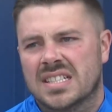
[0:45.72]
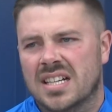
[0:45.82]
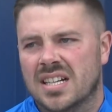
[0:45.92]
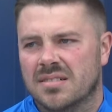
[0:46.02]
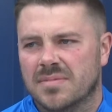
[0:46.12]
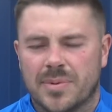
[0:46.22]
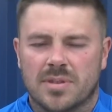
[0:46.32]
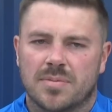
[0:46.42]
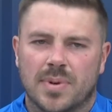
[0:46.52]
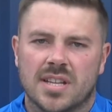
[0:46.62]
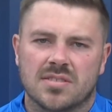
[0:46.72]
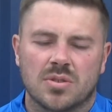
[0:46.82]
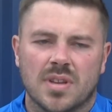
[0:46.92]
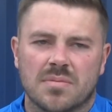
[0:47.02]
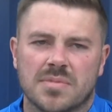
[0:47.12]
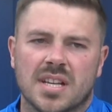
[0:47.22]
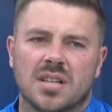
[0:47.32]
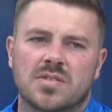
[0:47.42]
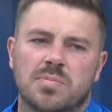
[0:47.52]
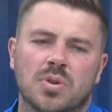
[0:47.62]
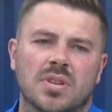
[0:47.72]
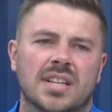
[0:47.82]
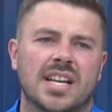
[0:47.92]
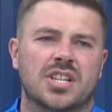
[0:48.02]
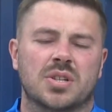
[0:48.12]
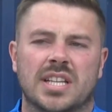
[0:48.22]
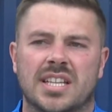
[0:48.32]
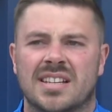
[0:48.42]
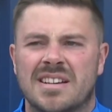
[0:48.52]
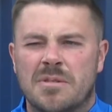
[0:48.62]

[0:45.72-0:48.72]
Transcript: I mean, the players will do that themselves, but actually